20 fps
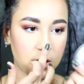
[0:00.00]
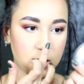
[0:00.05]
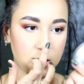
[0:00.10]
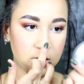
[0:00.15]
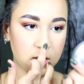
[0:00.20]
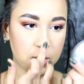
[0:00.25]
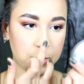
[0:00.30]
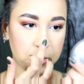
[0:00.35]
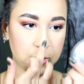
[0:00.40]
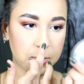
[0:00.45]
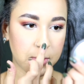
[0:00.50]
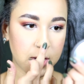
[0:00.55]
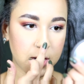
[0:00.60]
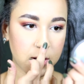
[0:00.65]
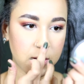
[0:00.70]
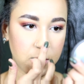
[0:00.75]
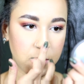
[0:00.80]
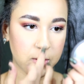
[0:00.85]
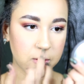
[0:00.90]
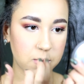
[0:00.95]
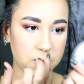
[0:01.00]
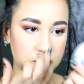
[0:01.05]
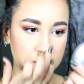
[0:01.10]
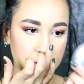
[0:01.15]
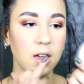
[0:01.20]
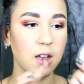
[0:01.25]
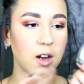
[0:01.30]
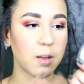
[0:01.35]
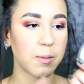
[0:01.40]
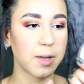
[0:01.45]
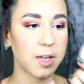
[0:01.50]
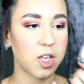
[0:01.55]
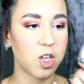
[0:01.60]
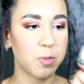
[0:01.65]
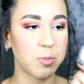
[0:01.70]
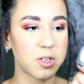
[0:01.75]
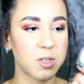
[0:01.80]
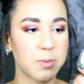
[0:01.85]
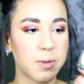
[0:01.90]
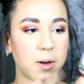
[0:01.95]
tip of my nose, and on my
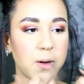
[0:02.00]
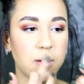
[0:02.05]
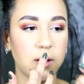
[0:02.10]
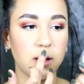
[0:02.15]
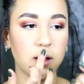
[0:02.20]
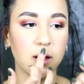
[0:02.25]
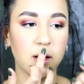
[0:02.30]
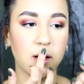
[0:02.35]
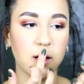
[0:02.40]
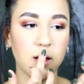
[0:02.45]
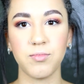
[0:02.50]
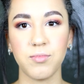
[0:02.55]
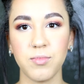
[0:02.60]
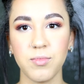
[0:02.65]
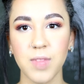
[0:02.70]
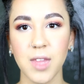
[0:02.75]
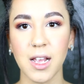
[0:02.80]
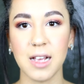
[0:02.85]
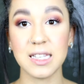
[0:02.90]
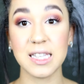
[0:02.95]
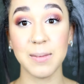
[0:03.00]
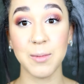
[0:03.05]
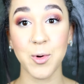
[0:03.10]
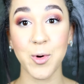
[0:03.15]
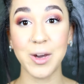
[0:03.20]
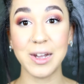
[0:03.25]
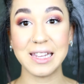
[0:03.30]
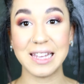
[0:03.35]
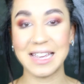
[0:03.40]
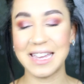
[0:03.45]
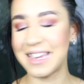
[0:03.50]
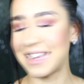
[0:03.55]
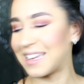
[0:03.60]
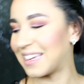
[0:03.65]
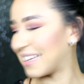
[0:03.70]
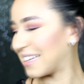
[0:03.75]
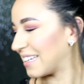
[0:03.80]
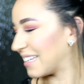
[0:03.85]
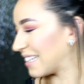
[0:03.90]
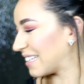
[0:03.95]
cupid's bow. Because I'm oily.
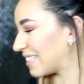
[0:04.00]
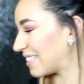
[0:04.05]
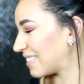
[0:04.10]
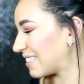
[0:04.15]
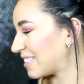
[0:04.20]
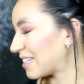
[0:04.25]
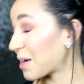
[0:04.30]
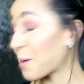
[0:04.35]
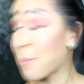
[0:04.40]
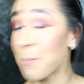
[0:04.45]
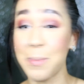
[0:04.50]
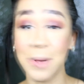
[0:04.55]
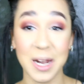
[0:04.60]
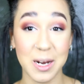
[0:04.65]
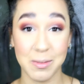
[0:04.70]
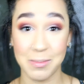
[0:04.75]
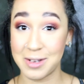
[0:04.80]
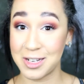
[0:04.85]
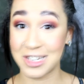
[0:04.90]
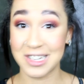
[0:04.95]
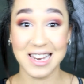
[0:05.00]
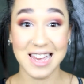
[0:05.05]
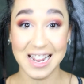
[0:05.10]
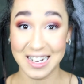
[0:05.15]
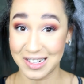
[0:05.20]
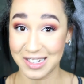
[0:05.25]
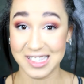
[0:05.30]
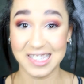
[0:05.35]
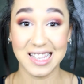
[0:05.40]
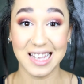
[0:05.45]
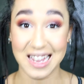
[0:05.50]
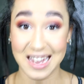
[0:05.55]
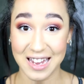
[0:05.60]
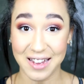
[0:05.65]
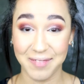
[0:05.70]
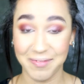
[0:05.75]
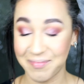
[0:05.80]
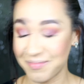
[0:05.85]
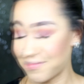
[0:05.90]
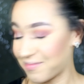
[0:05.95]
but a bitch like to slay.
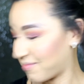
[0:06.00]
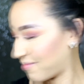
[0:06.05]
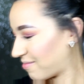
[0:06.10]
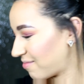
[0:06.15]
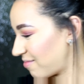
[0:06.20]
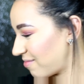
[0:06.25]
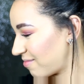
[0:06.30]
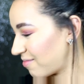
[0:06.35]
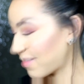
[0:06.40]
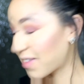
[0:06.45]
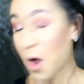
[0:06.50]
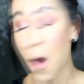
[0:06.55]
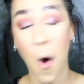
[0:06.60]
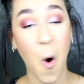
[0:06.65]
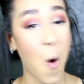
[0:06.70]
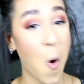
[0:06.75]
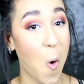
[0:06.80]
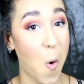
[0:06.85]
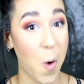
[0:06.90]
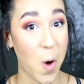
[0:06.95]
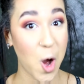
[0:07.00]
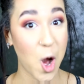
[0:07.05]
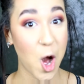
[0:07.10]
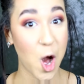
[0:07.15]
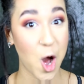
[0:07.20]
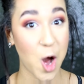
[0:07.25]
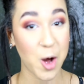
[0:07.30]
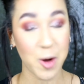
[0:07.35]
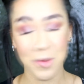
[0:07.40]
Okay.